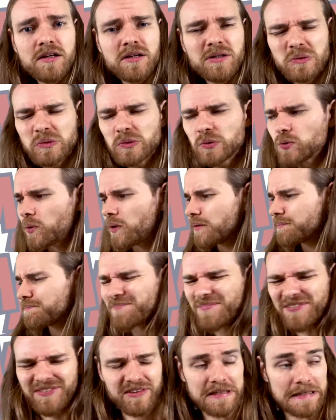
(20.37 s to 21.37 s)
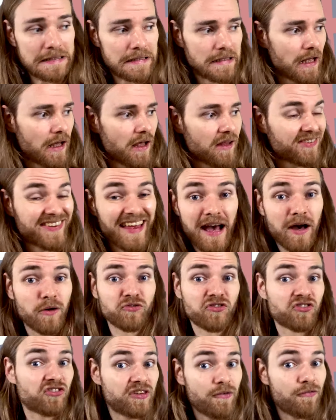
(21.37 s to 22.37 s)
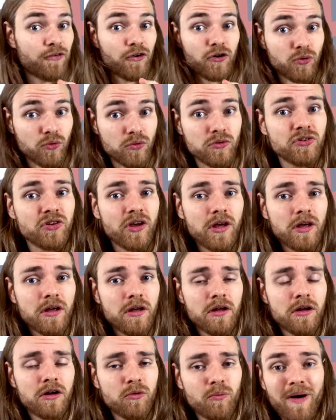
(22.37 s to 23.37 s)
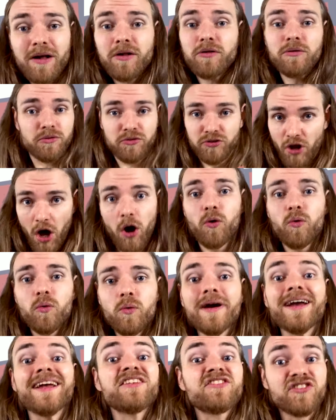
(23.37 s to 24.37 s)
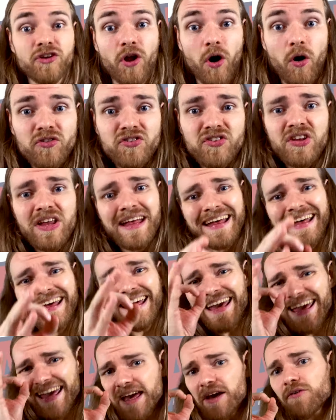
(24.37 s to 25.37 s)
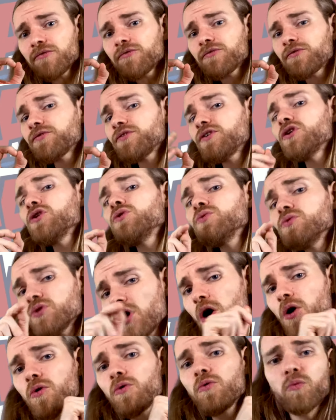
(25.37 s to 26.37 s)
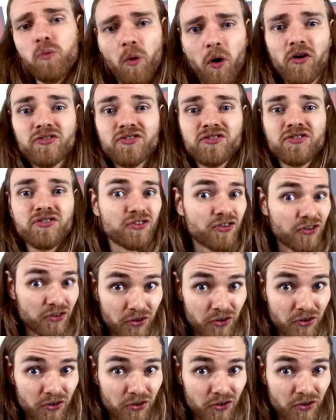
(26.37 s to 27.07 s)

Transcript: Ooh, sounds difficult? Well, no, it's not, if you know what to